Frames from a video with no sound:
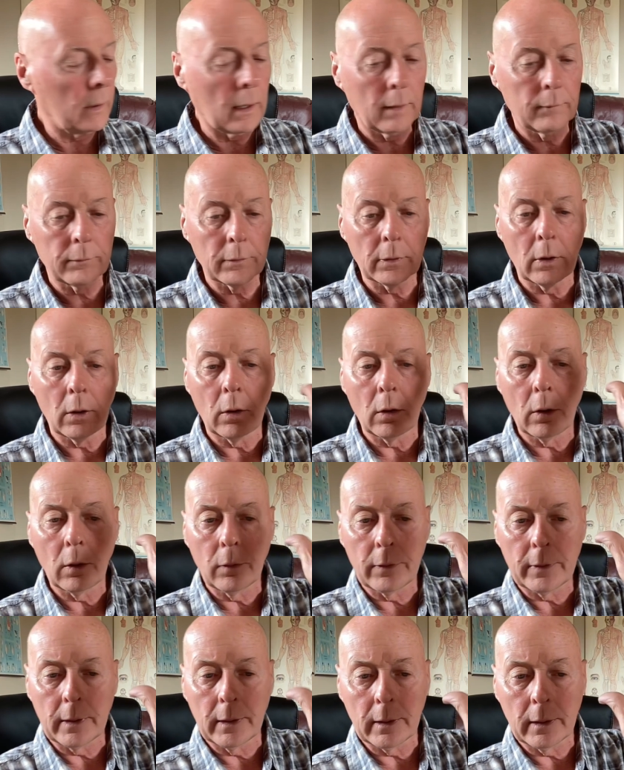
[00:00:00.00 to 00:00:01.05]
cover
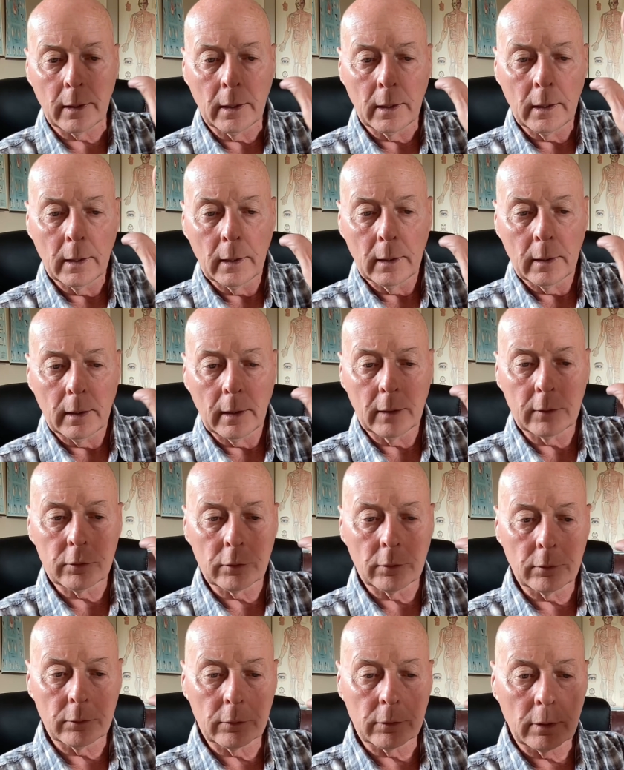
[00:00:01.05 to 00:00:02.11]
all the
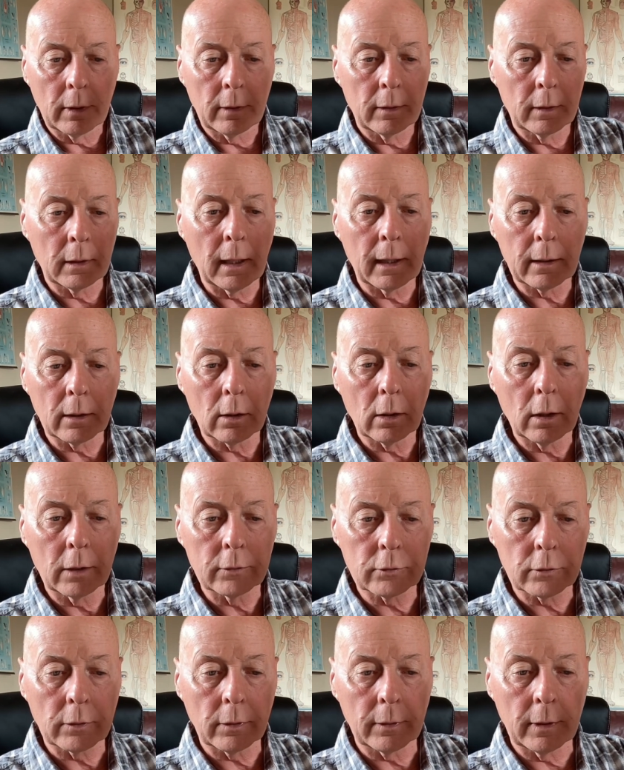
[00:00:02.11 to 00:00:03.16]
issues, the
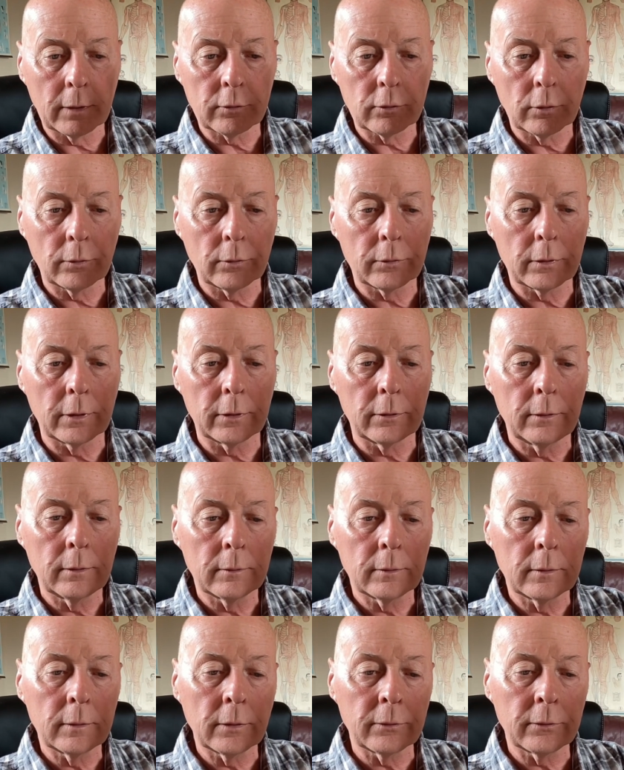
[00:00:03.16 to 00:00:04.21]
gynecological issues, the
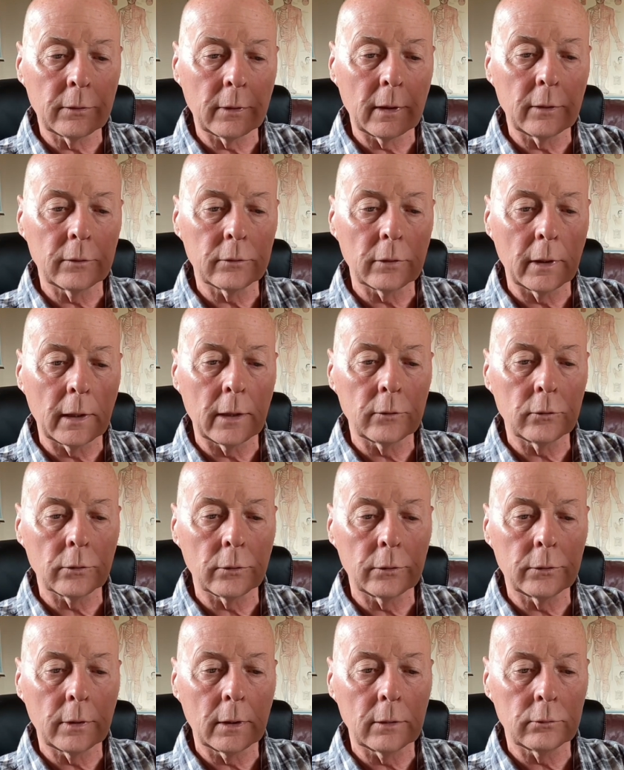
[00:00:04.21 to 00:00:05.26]
diseased and
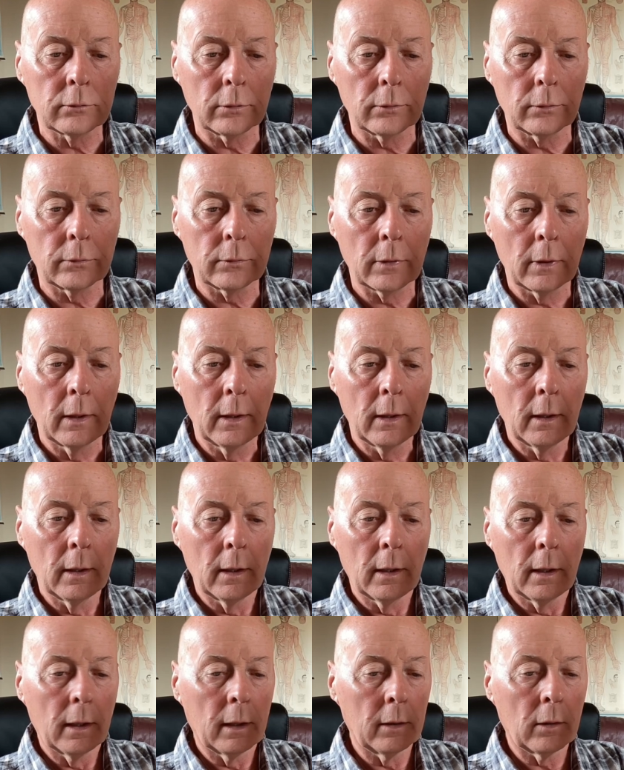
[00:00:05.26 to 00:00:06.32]
injured tissues.
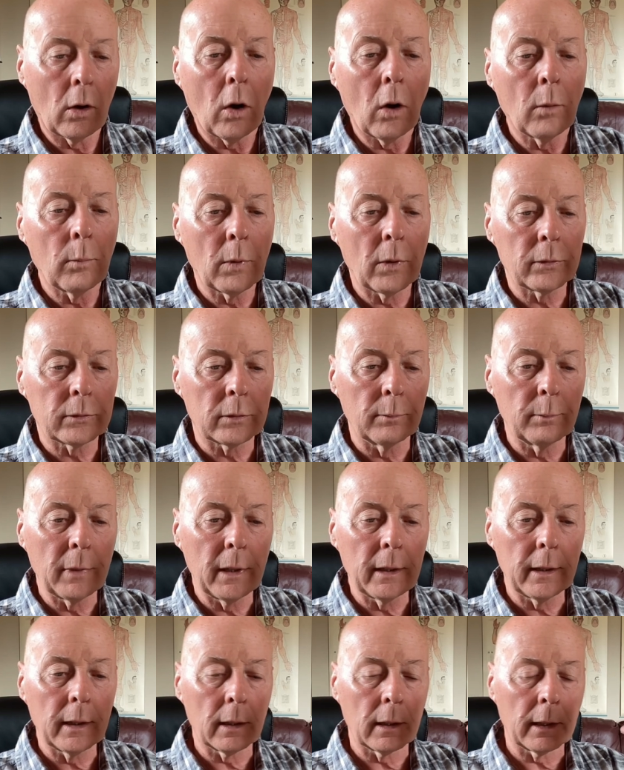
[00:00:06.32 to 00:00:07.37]
And almost
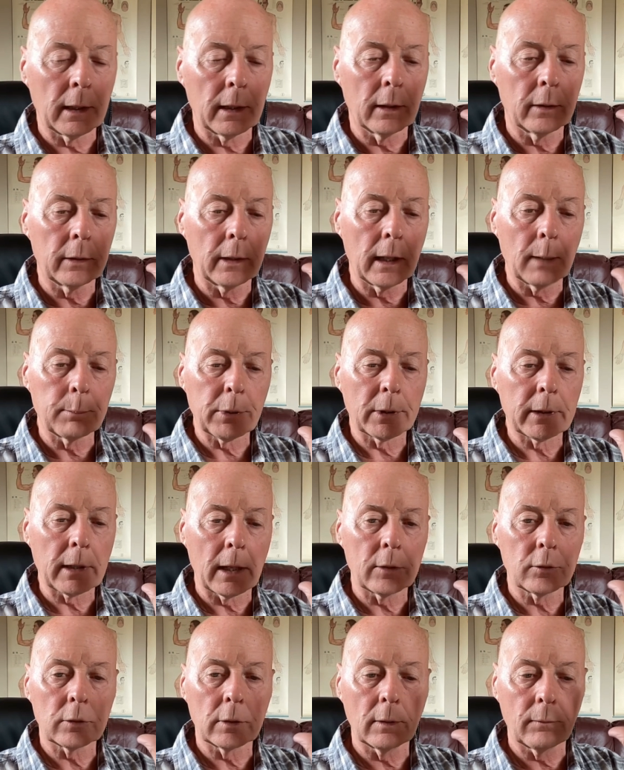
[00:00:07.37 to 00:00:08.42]
immediately on the
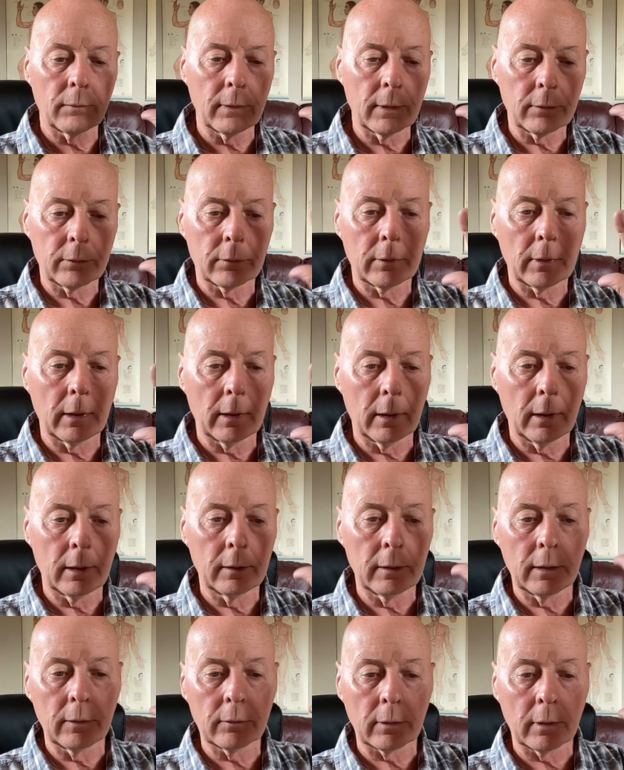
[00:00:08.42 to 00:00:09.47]
application of this,
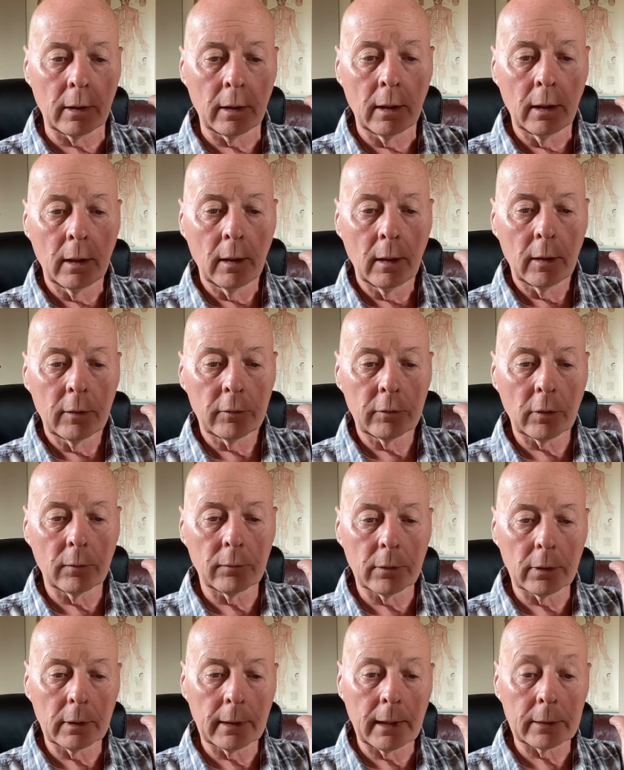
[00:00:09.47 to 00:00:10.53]
these
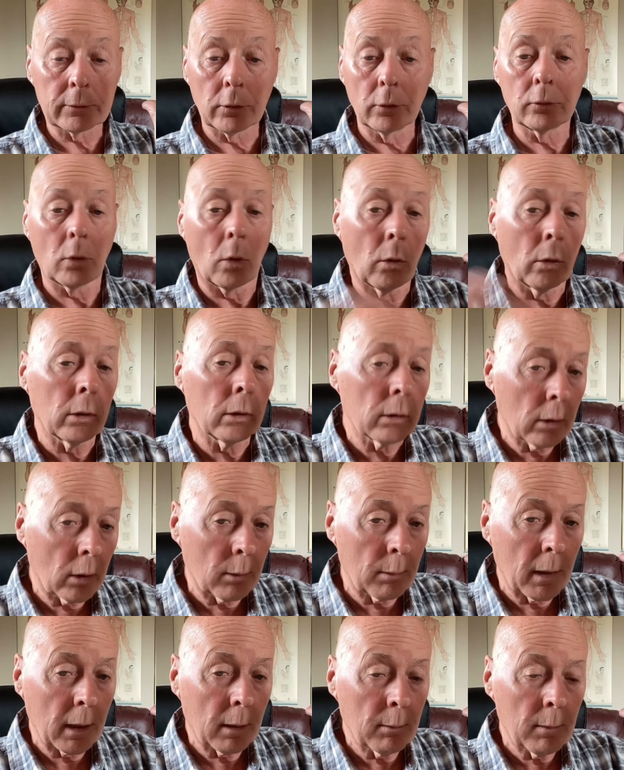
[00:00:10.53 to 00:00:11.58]
silver electrodes or
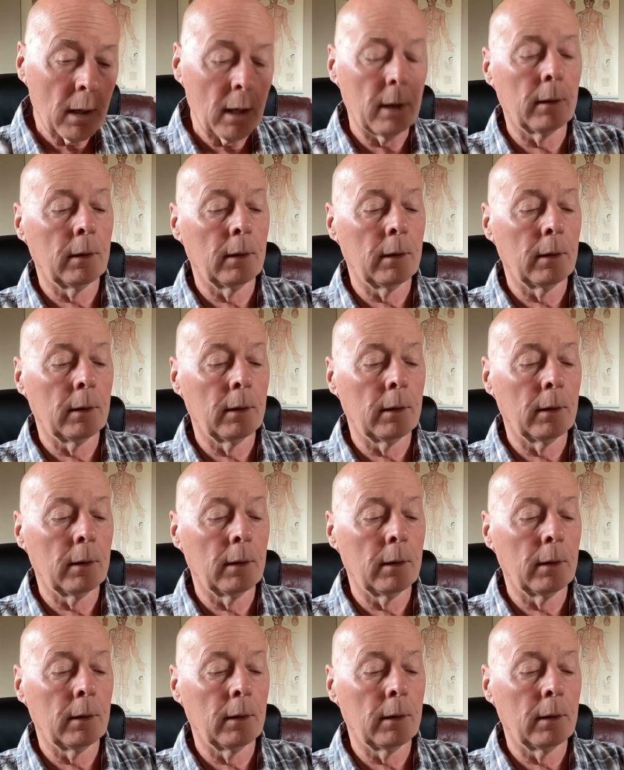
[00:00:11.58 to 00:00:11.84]
aluminum,